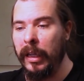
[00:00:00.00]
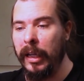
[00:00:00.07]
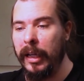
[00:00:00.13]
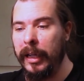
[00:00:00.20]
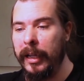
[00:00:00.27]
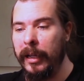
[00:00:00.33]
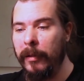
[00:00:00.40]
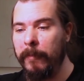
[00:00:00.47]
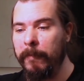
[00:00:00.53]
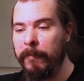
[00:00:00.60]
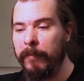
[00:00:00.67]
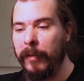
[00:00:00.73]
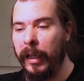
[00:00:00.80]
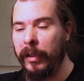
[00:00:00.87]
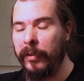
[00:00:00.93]

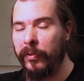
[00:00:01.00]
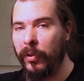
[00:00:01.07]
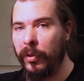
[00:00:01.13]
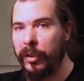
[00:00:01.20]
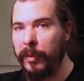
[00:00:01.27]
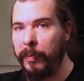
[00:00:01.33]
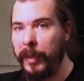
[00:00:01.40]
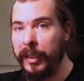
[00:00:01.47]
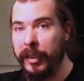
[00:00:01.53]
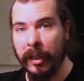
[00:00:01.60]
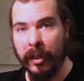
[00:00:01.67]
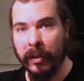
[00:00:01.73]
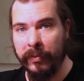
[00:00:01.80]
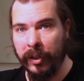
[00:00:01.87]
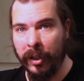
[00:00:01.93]
And of course
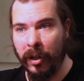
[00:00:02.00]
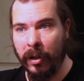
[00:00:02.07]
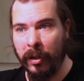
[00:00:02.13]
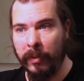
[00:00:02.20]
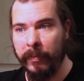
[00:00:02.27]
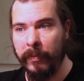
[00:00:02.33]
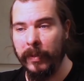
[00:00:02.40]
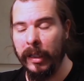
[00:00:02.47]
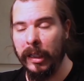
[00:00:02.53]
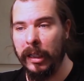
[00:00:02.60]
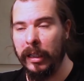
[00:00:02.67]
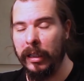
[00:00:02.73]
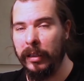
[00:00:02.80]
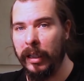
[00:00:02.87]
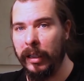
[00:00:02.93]
Mystica VR,
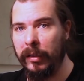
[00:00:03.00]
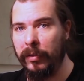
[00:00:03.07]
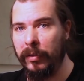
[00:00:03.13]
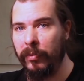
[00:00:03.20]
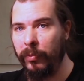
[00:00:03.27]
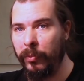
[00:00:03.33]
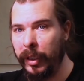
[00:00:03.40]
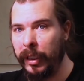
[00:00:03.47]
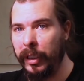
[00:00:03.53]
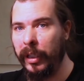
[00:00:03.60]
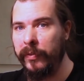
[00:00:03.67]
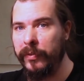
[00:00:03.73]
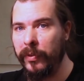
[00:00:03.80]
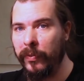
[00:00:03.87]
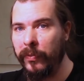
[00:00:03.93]
that really
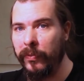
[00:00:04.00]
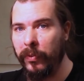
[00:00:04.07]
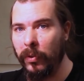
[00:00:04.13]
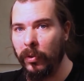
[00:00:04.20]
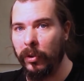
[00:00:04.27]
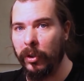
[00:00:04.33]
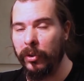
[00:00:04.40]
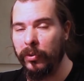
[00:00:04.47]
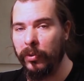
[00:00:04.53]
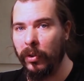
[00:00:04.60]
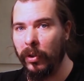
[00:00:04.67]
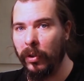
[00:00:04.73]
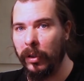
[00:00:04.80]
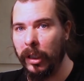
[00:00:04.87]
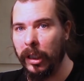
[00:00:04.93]
gives you full
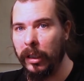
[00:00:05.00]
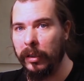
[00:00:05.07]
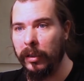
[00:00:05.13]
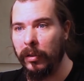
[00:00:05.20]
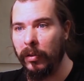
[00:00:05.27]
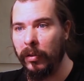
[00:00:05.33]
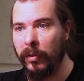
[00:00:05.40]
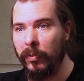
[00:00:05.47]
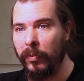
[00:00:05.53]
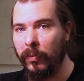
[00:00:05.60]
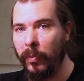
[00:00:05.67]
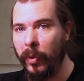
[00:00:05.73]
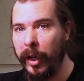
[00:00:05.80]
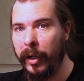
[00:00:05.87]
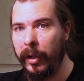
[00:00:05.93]
control on
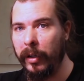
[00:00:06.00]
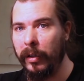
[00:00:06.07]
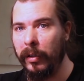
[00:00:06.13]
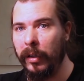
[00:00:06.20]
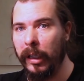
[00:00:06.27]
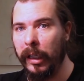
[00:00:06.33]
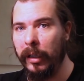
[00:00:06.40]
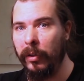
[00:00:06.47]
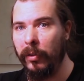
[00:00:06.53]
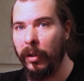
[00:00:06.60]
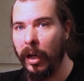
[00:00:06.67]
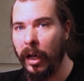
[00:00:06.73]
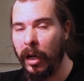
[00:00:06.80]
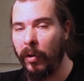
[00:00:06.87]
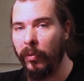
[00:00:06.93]
where and
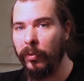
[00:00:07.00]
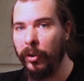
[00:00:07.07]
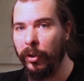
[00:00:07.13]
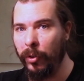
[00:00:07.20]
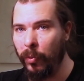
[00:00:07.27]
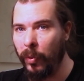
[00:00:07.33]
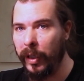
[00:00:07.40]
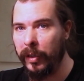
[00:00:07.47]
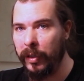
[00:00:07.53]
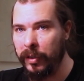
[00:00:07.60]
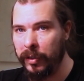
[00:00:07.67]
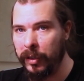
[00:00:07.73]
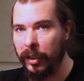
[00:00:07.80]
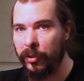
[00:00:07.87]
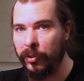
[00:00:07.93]
how do you want the
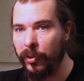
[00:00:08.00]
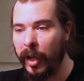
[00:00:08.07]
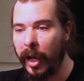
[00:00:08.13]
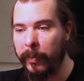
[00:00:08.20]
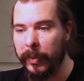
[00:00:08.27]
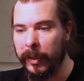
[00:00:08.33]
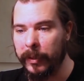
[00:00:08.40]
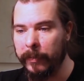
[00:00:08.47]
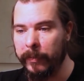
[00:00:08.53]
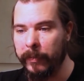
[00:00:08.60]
stitch to happen.